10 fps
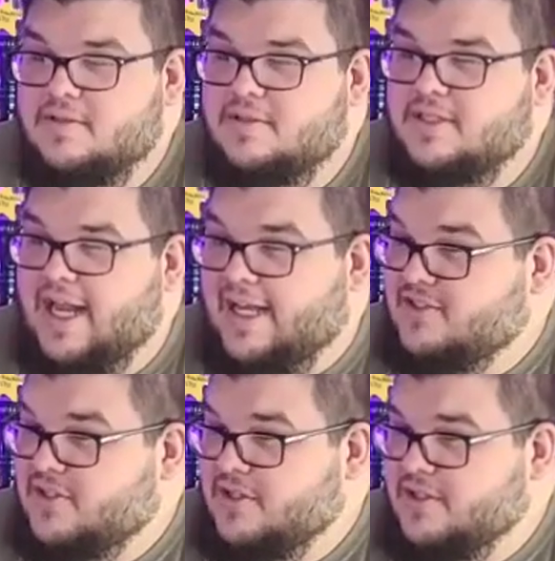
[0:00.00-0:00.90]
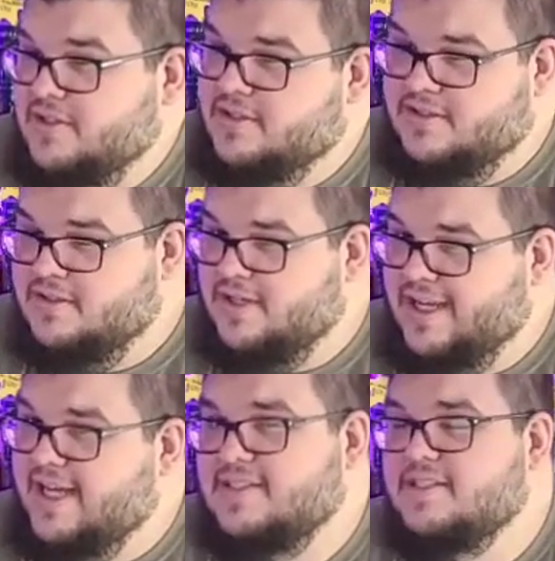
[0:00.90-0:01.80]
nicer. I
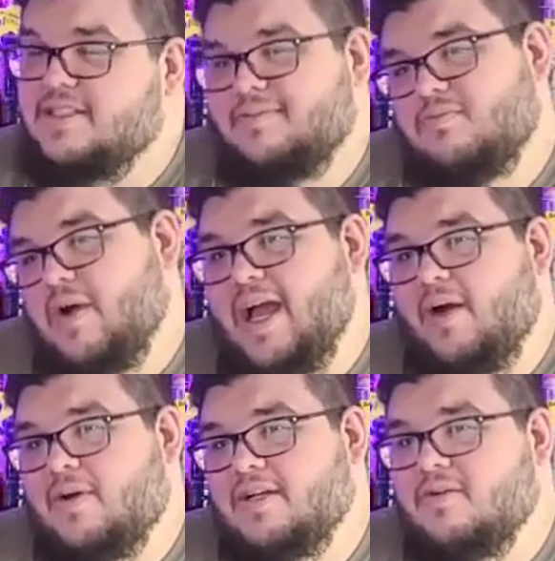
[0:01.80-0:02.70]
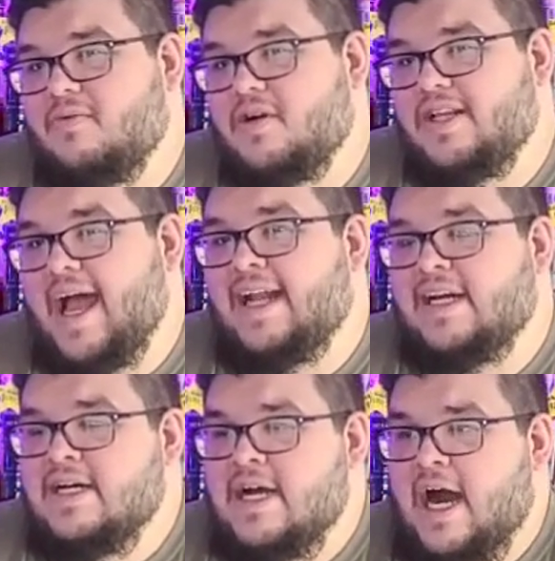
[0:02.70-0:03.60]
guess is the way I wanted to word that.
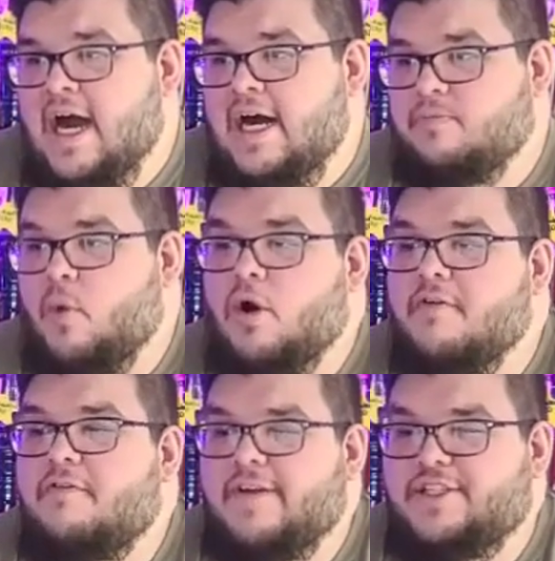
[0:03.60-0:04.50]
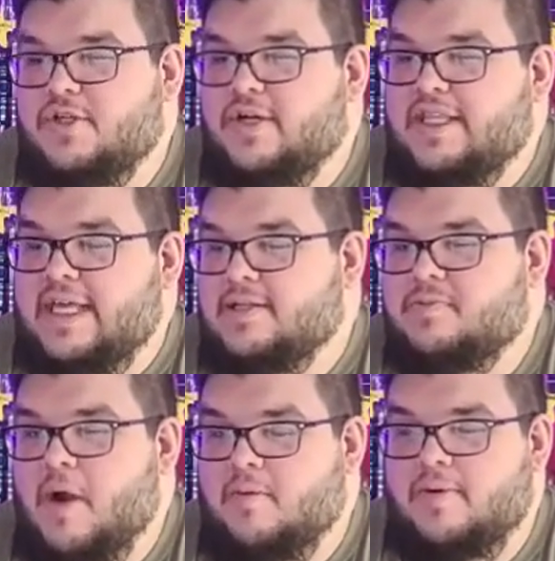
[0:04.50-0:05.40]
Uh, more official, I think, is
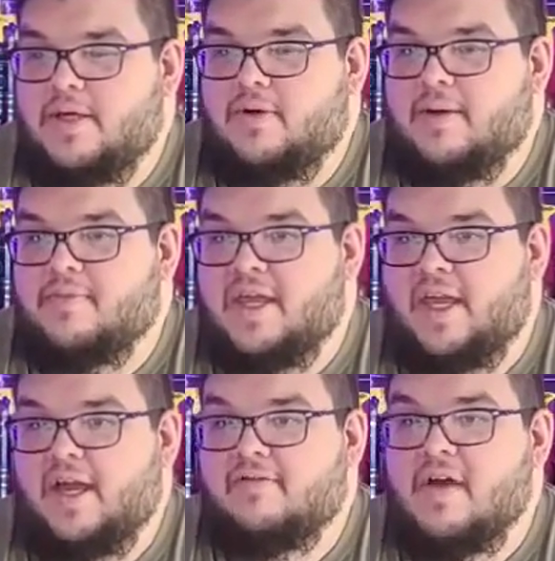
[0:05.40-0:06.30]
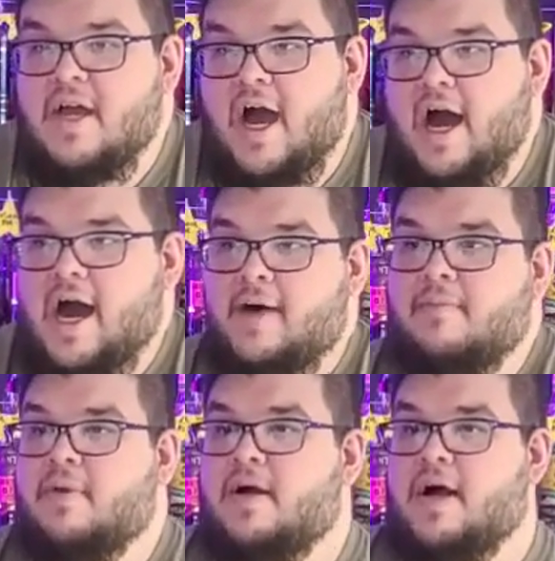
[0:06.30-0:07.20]
probably what I'm thinking of.
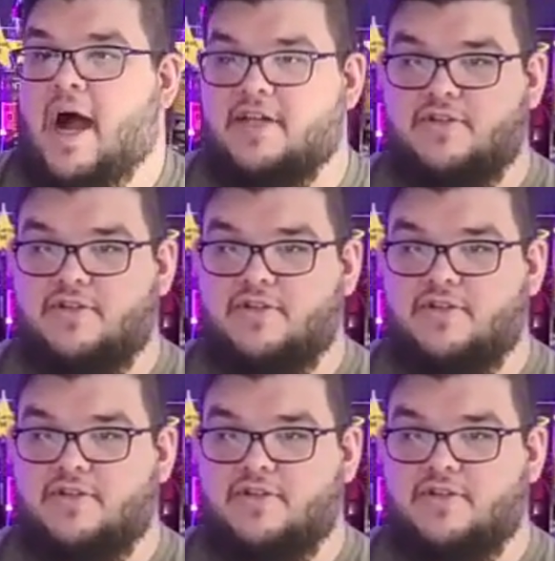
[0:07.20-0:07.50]
Um, I